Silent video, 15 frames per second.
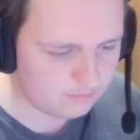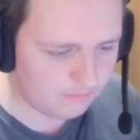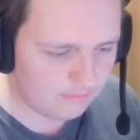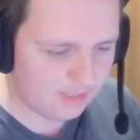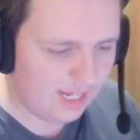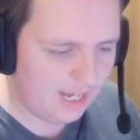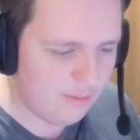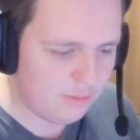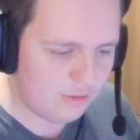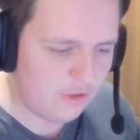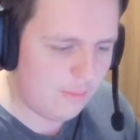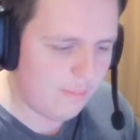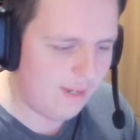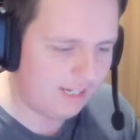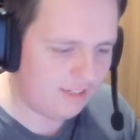Hey, we'll
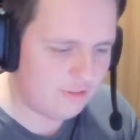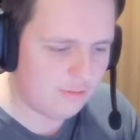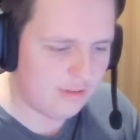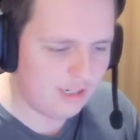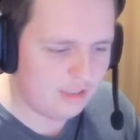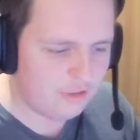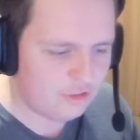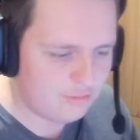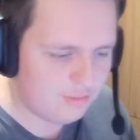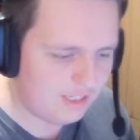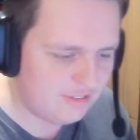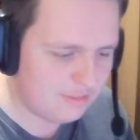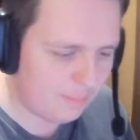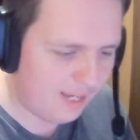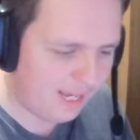come back to it. It just
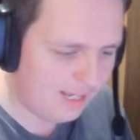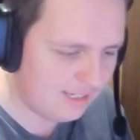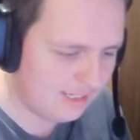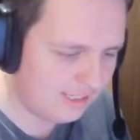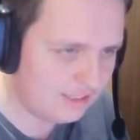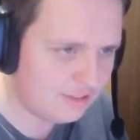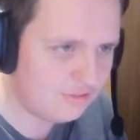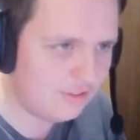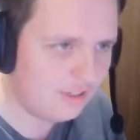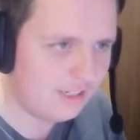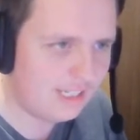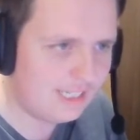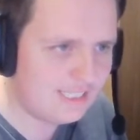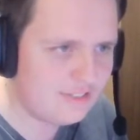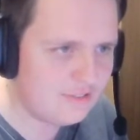makes a pattern in his fur,
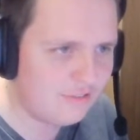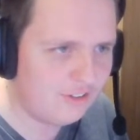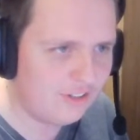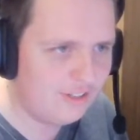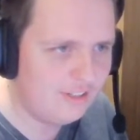that's fine.